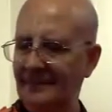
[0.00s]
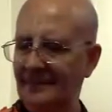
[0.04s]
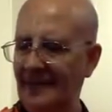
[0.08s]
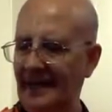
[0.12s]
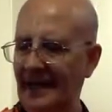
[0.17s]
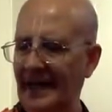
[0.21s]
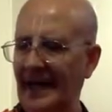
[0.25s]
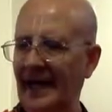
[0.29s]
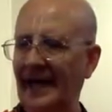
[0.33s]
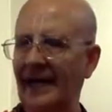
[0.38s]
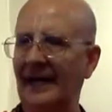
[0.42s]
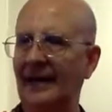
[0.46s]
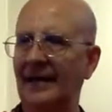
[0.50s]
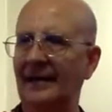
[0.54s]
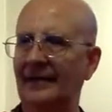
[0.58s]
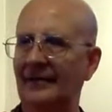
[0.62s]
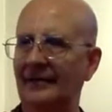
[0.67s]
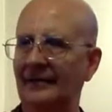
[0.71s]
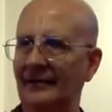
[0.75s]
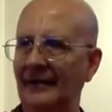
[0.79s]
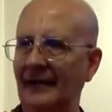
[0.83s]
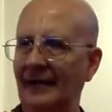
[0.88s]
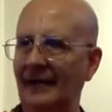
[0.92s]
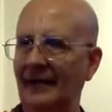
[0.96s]

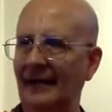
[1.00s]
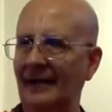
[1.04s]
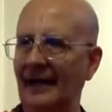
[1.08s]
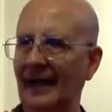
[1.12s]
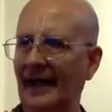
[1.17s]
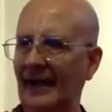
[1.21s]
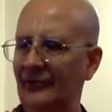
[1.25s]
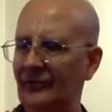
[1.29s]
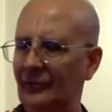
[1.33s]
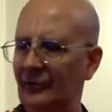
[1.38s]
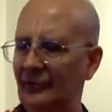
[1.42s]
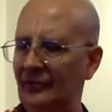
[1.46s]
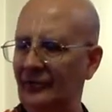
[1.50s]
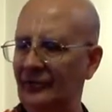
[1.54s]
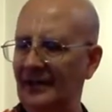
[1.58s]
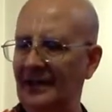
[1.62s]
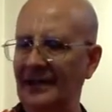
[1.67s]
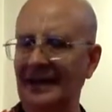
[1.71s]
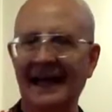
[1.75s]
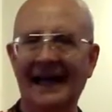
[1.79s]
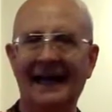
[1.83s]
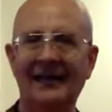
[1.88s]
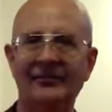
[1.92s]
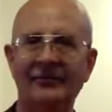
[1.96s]
And as we said
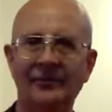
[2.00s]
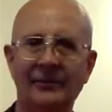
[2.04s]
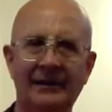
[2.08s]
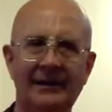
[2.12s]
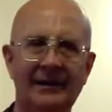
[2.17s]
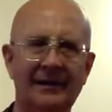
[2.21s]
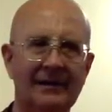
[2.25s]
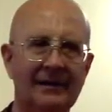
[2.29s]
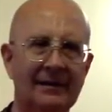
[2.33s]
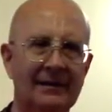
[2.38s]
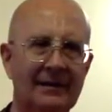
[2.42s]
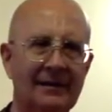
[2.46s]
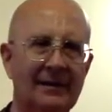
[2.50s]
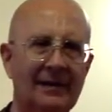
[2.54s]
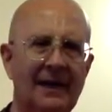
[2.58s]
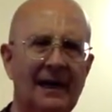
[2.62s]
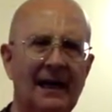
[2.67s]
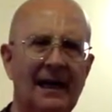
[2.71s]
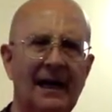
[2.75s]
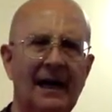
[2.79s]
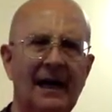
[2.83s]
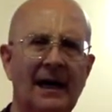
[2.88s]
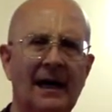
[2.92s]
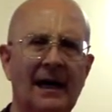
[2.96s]
last week,
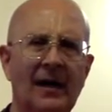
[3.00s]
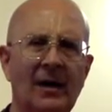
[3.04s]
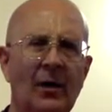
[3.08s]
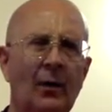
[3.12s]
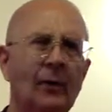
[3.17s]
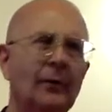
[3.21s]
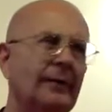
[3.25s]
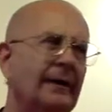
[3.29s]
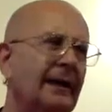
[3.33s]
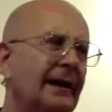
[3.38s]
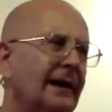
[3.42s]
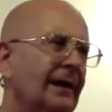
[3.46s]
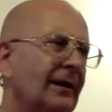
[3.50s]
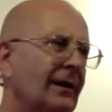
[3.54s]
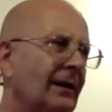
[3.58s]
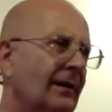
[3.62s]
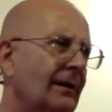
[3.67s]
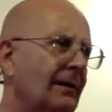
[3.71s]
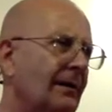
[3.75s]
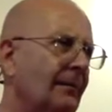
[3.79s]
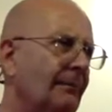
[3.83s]
only our